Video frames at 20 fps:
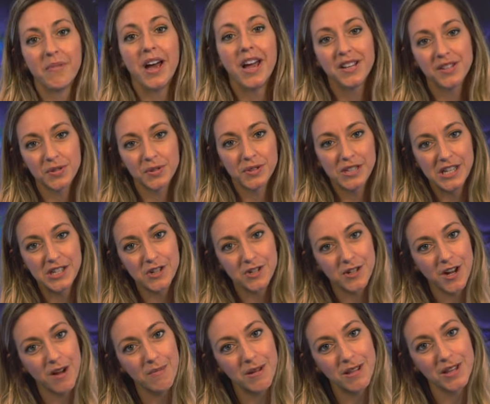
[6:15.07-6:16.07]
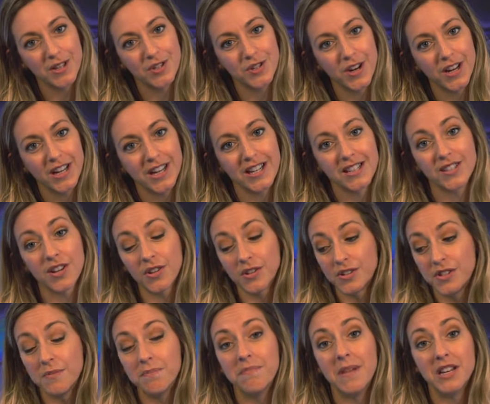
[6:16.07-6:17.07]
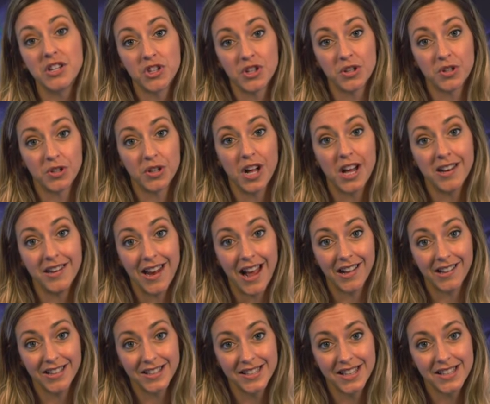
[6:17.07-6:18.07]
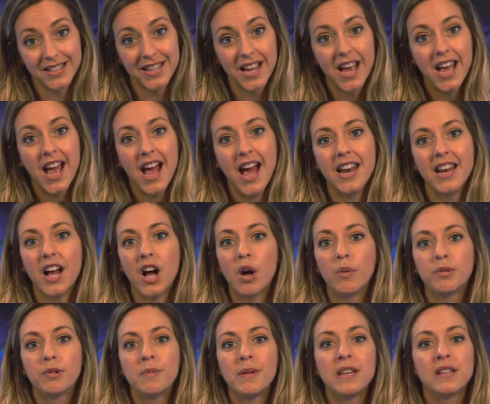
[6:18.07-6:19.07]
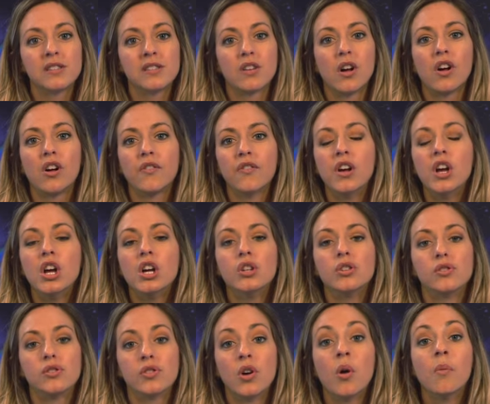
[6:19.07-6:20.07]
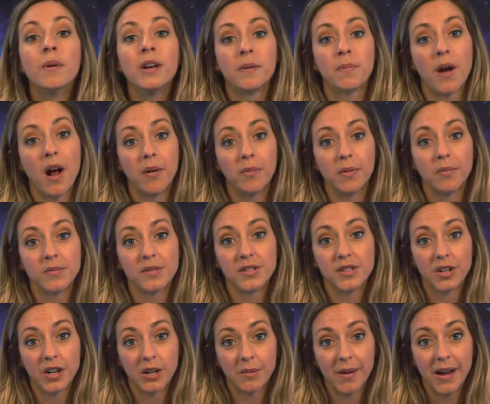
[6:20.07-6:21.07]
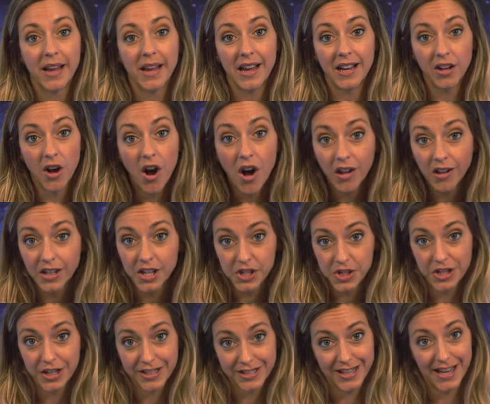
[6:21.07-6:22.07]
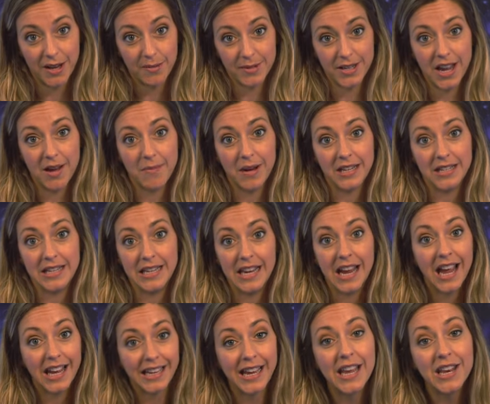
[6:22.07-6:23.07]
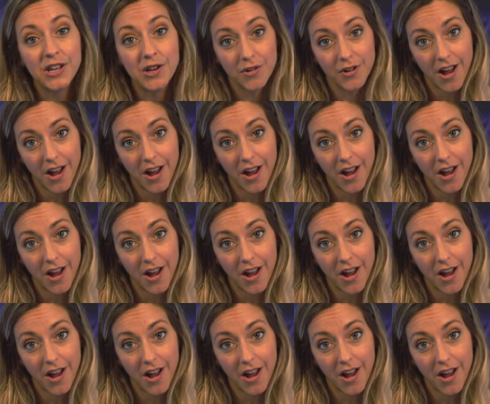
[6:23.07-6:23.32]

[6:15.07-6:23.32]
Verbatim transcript: My high school teacher taught me this trick and it's called dimensional analysis and it helped me solve so many problems during my college exams at MIT, I kid you